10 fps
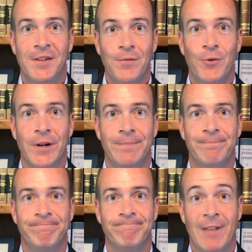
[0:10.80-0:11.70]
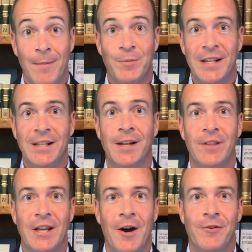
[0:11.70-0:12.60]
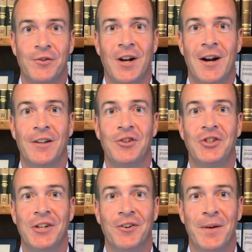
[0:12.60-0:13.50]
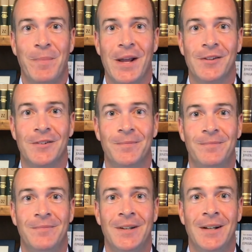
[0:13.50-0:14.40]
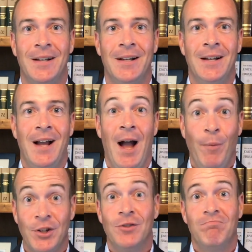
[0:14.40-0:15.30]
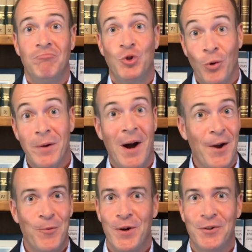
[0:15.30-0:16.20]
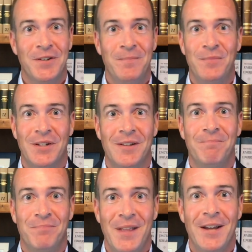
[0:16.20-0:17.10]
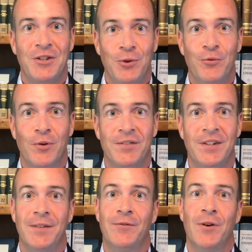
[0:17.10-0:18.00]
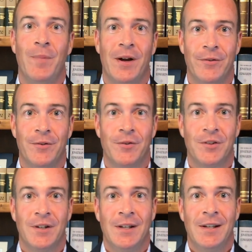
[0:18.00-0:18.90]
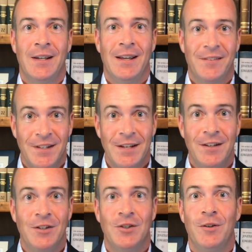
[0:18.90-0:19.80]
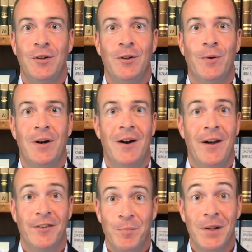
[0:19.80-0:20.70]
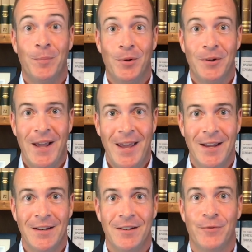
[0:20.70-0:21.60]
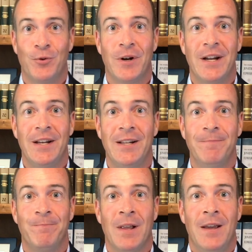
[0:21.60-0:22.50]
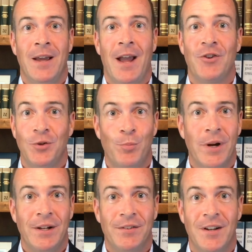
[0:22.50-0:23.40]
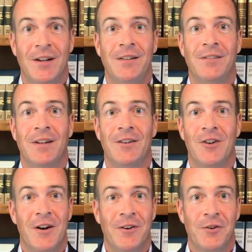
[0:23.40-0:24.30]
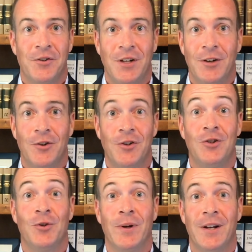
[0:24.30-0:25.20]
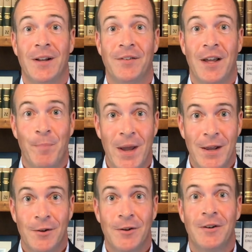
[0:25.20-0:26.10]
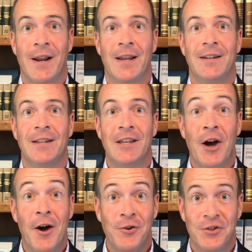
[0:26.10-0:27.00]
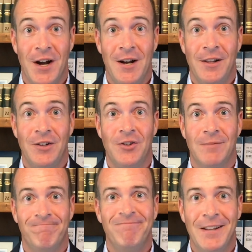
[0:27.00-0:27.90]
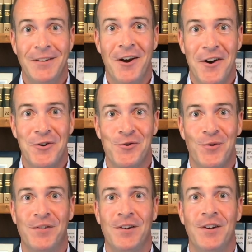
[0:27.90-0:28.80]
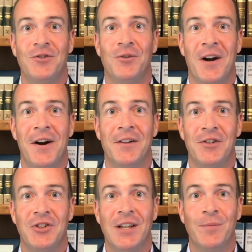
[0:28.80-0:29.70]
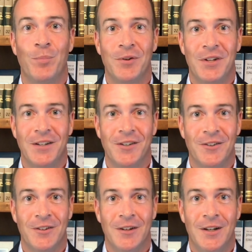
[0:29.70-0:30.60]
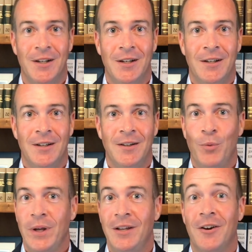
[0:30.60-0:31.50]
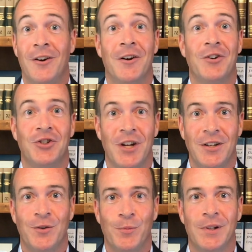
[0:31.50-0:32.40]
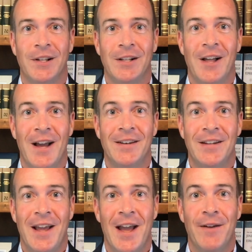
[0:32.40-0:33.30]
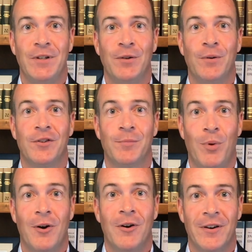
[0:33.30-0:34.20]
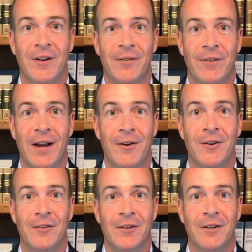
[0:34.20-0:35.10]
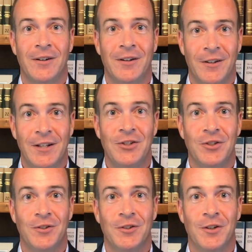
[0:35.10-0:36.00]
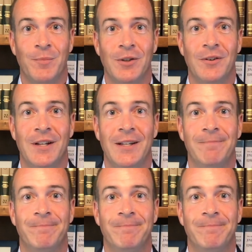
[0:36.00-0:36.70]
Henry. I'm Dean of the Honors College here at Baylor. I want to join my welcome to that you've received from others, extending to you a hospitable hand of greeting as you bring sons and daughters here to join us at Baylor and in the Honors College and in the Honors Residential College in particular. We are genuinely glad to have you as part of our collegial community.